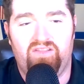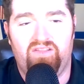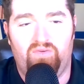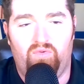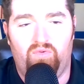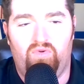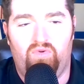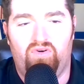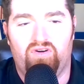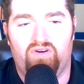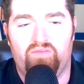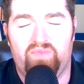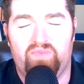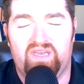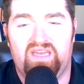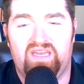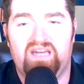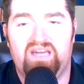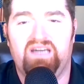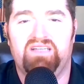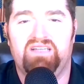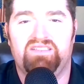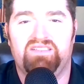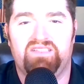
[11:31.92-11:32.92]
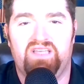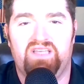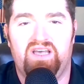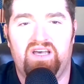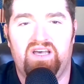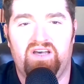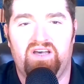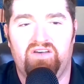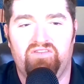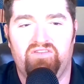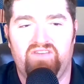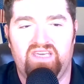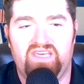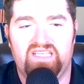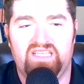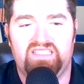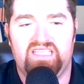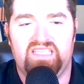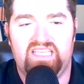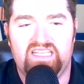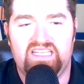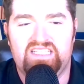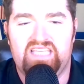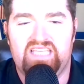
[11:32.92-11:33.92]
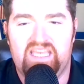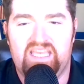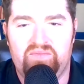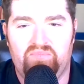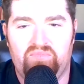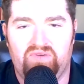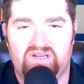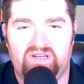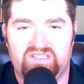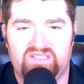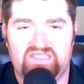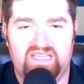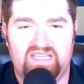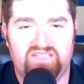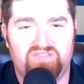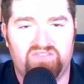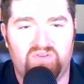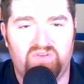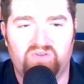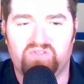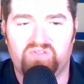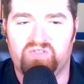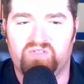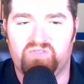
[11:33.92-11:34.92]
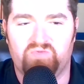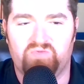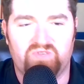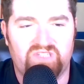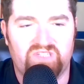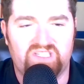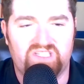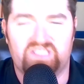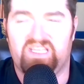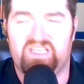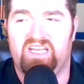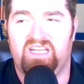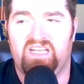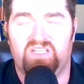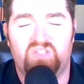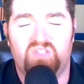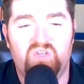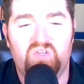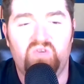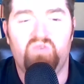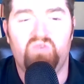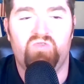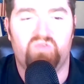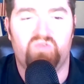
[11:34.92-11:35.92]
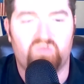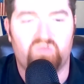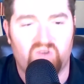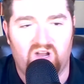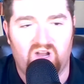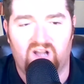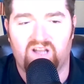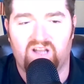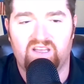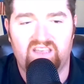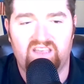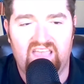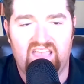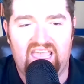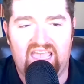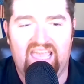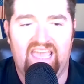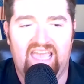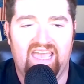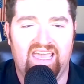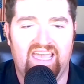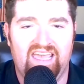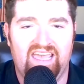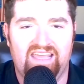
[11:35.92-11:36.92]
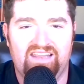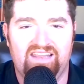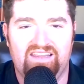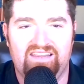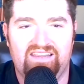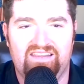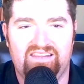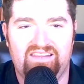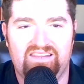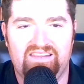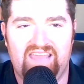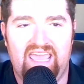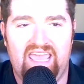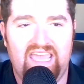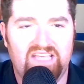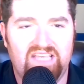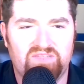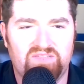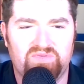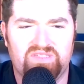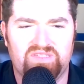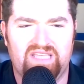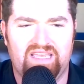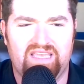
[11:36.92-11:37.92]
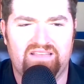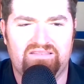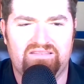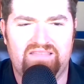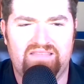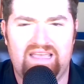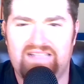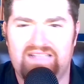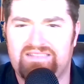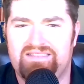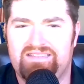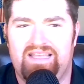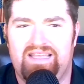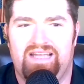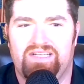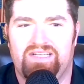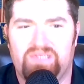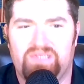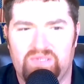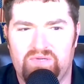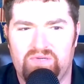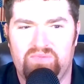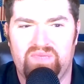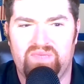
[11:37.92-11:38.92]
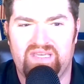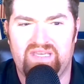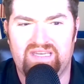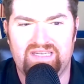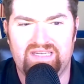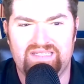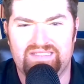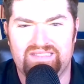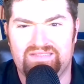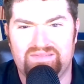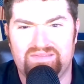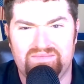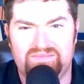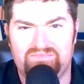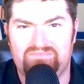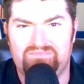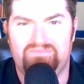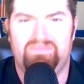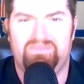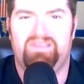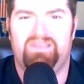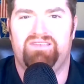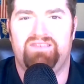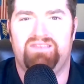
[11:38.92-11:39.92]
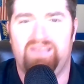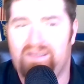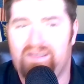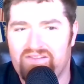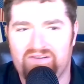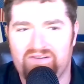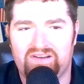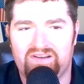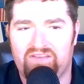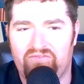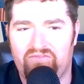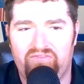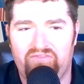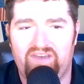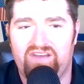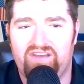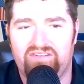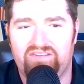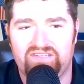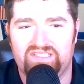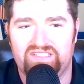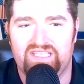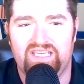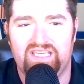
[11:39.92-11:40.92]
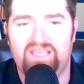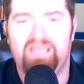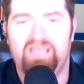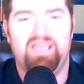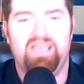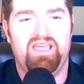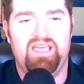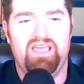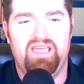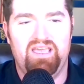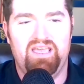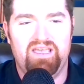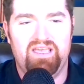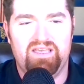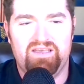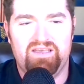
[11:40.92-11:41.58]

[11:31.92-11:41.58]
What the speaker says: or the war because of its intemperance, that soldiers were just getting too drunk. And Hayes was like, that's not true, because the Southern Confederacy,